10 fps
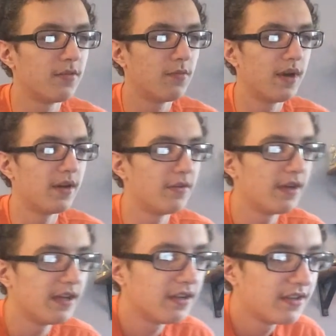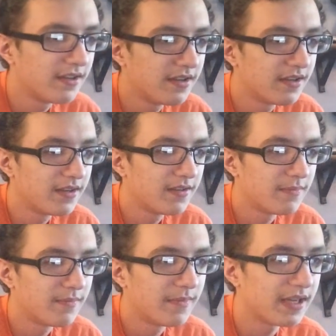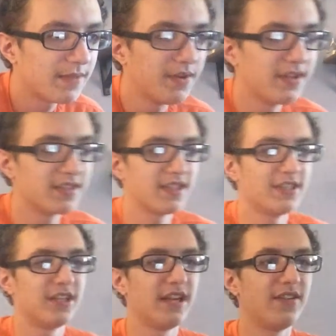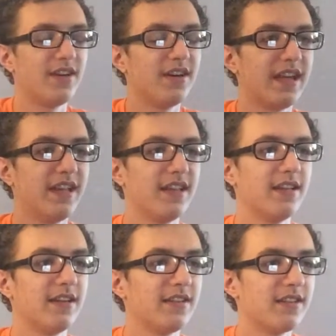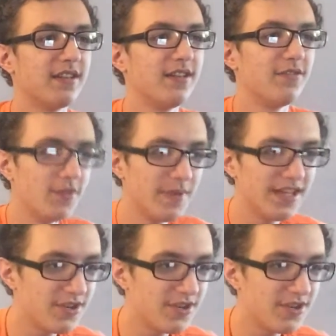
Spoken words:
Whoa. My computer's glitching out. Okay. Rwby